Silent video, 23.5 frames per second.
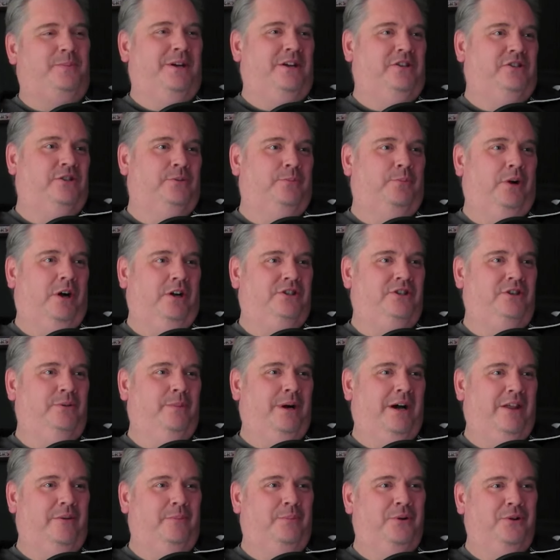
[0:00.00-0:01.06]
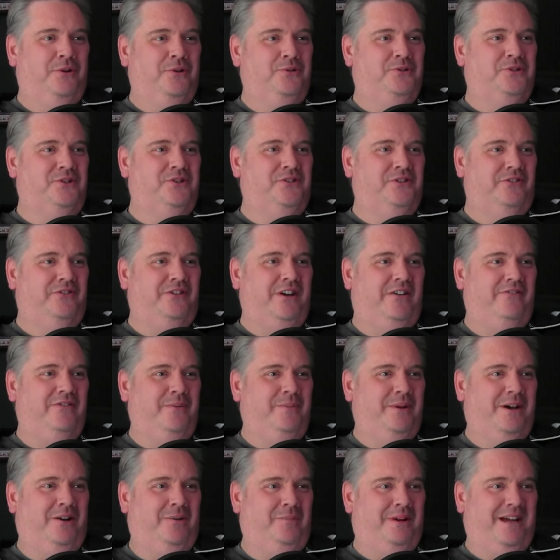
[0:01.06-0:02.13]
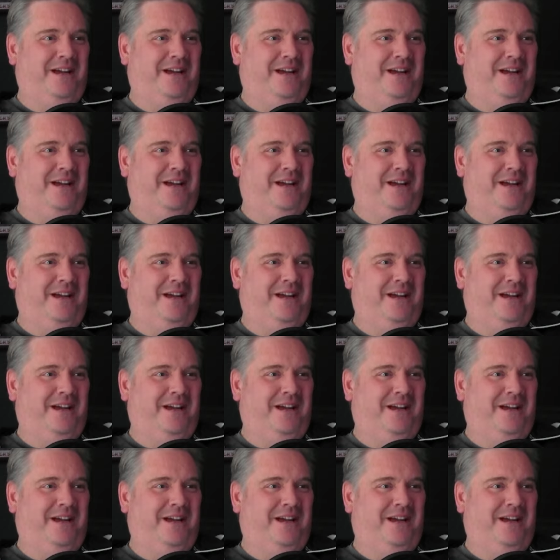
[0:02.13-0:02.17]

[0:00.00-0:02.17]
pages brought to you by the producers of Heavy Metal